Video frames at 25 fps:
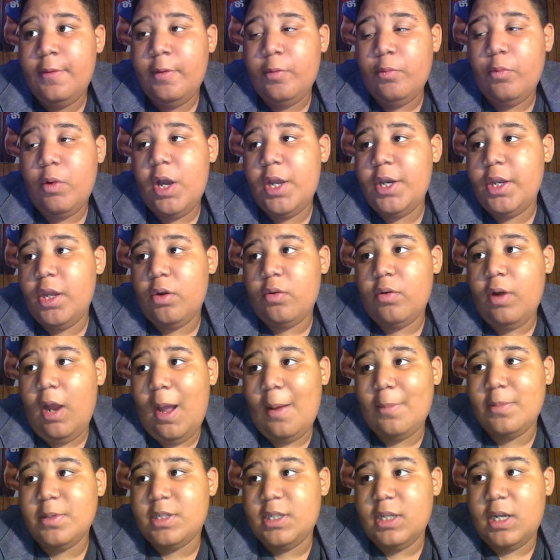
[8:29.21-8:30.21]
Wan'Dale
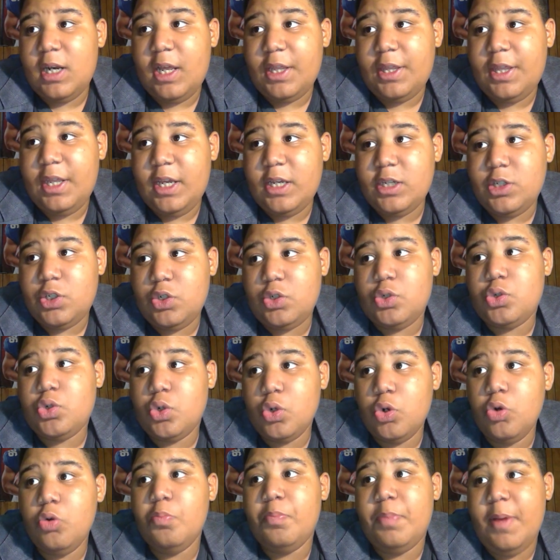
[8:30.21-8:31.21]
Robinson, I think, is your
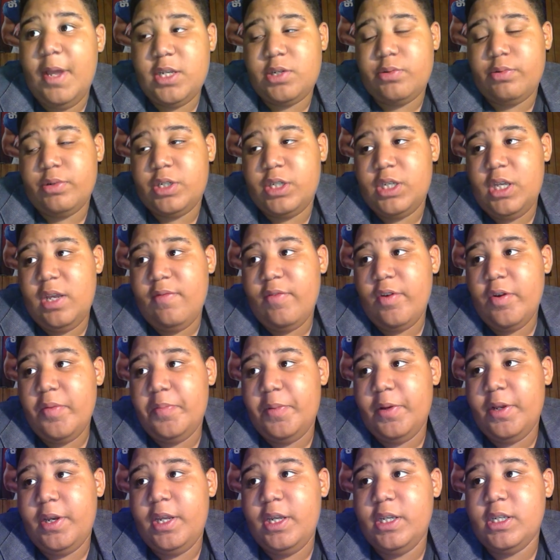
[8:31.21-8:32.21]
true best receiver,
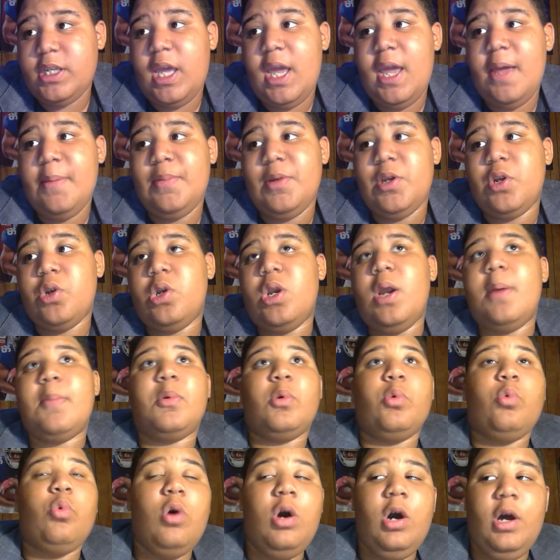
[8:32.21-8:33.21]
but he can't be your
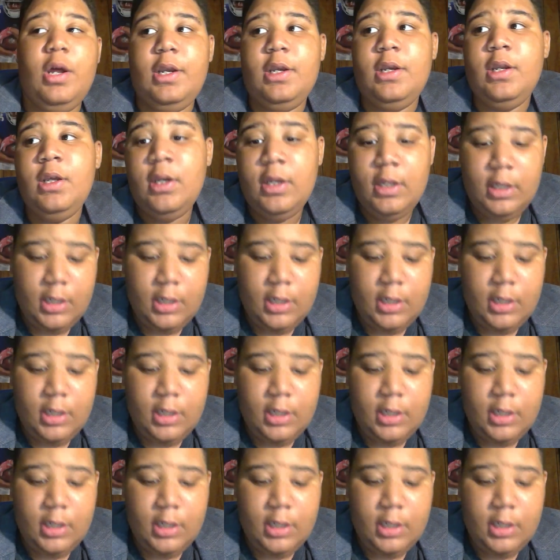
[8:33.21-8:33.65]
number one.